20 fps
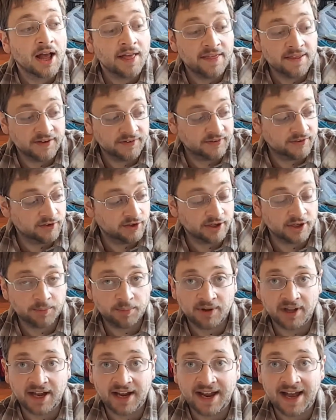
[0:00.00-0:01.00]
This you're going
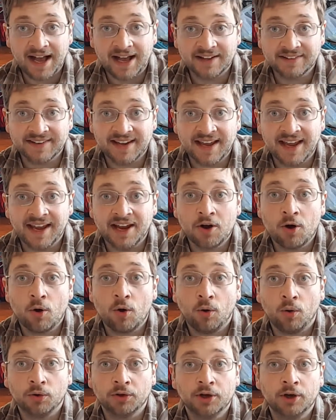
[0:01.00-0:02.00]
to play as a
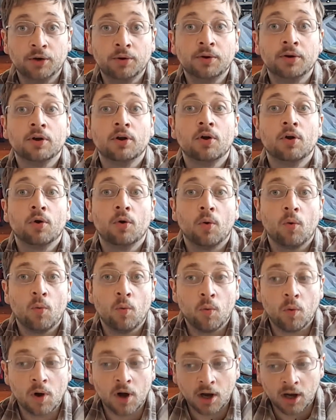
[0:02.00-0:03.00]
whole note.
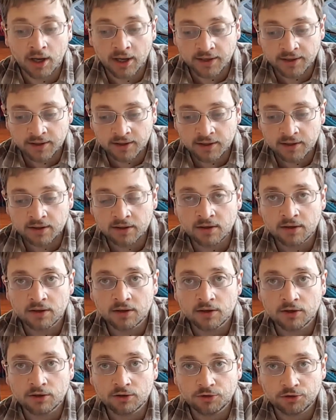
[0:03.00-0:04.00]
1,
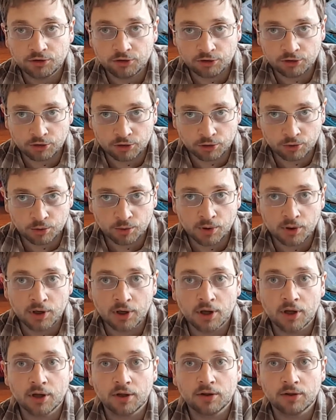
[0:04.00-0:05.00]
2,
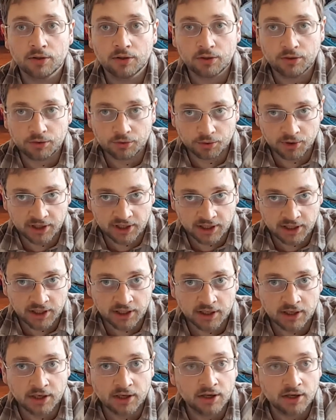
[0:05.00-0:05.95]
3,